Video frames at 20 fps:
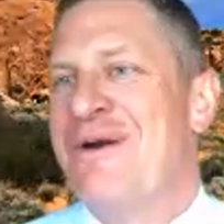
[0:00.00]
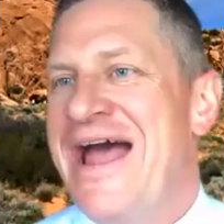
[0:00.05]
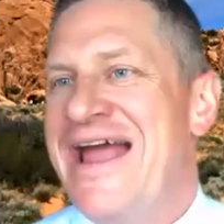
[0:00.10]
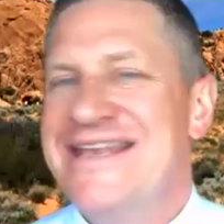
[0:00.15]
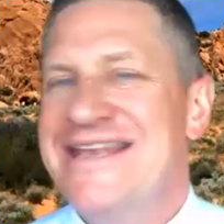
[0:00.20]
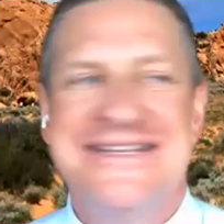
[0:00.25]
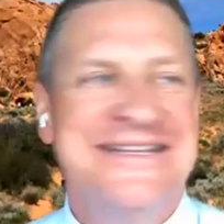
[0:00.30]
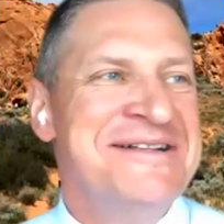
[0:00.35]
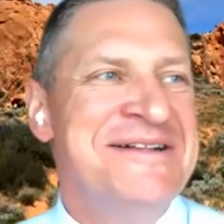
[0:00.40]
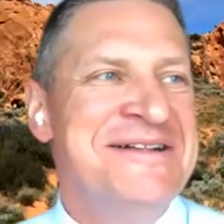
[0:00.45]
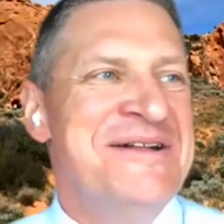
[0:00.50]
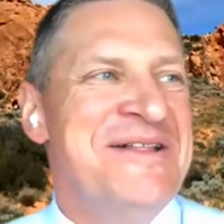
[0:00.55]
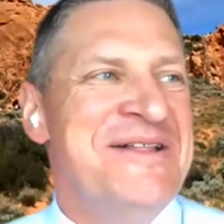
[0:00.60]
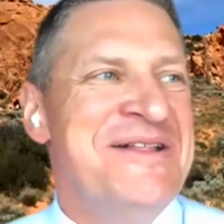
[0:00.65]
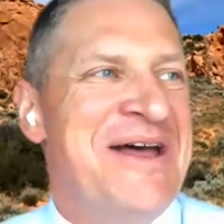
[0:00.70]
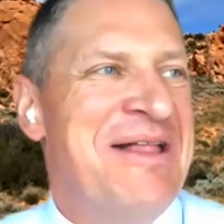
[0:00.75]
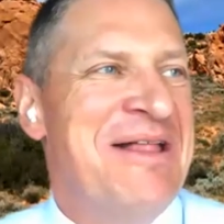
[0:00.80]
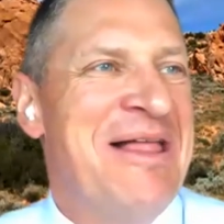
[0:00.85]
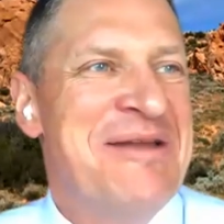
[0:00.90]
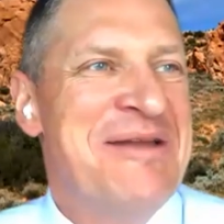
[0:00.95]
right?
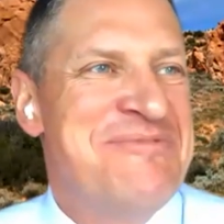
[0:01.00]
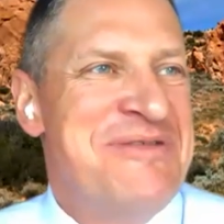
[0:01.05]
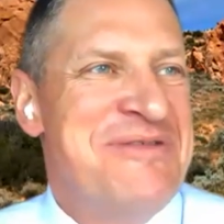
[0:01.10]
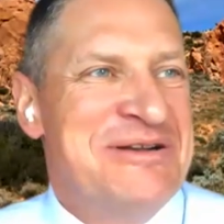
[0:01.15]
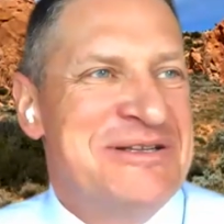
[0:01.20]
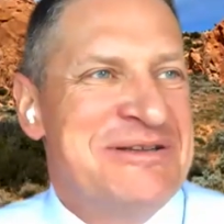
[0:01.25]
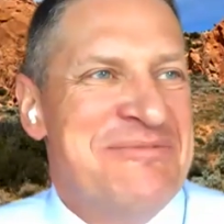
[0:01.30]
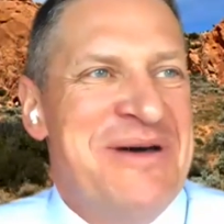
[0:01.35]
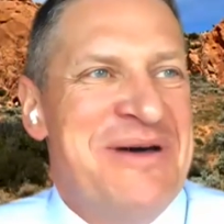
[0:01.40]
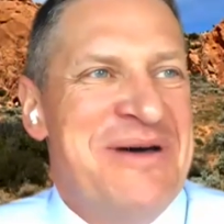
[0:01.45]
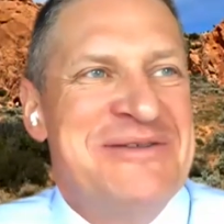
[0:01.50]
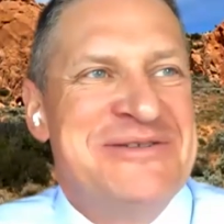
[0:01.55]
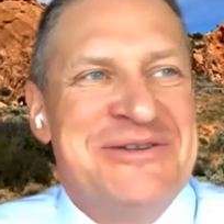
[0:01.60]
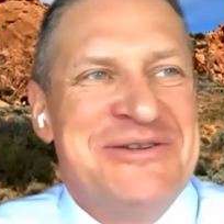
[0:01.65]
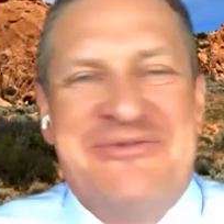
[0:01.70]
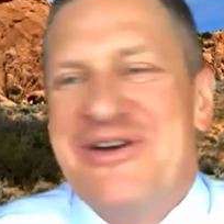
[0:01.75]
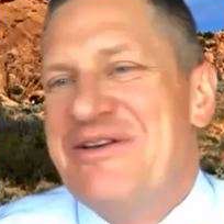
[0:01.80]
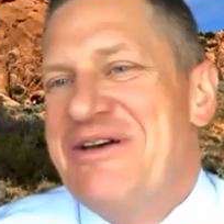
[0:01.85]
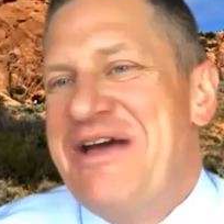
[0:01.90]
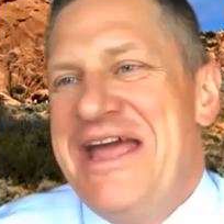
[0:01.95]
A lot of, yeah. there's a bunch
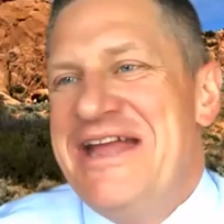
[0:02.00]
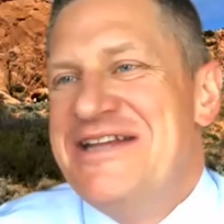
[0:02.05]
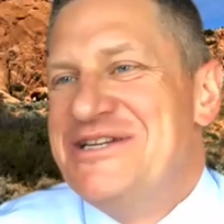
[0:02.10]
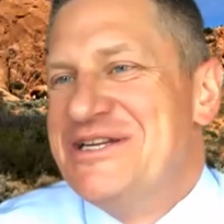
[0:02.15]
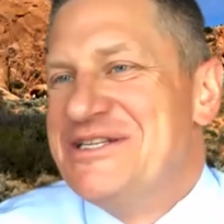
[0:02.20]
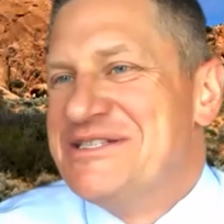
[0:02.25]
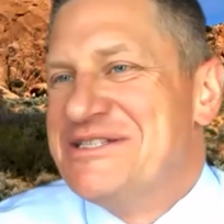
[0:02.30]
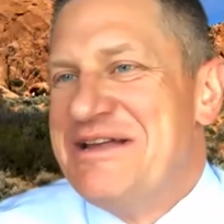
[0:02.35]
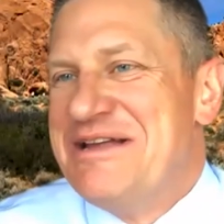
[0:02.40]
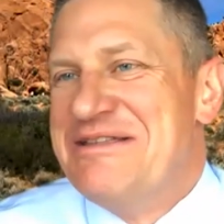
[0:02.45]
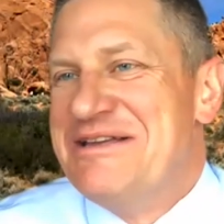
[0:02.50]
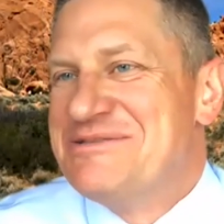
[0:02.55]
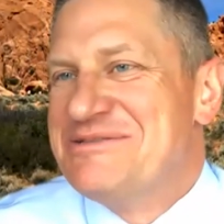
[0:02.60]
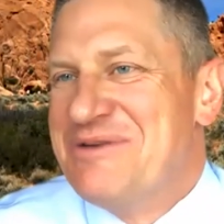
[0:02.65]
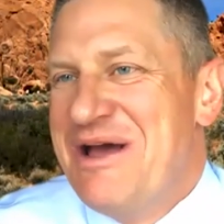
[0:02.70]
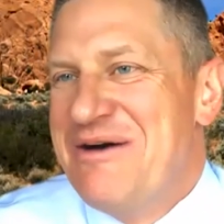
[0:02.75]
of uh, agents on this.